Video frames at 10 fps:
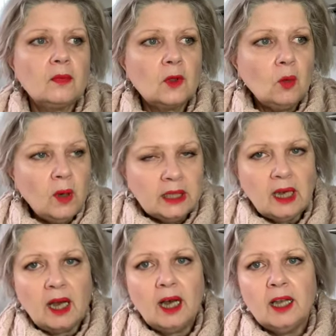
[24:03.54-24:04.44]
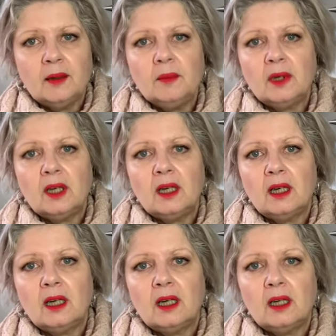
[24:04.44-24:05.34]
when I'm
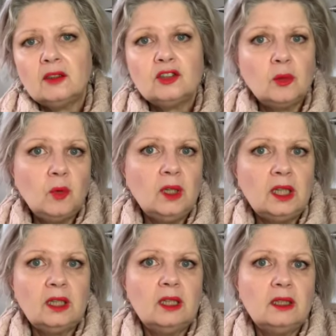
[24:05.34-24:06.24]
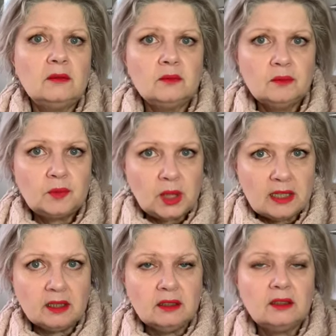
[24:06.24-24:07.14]
somewhere
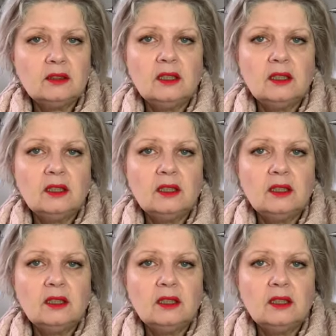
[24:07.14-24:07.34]
present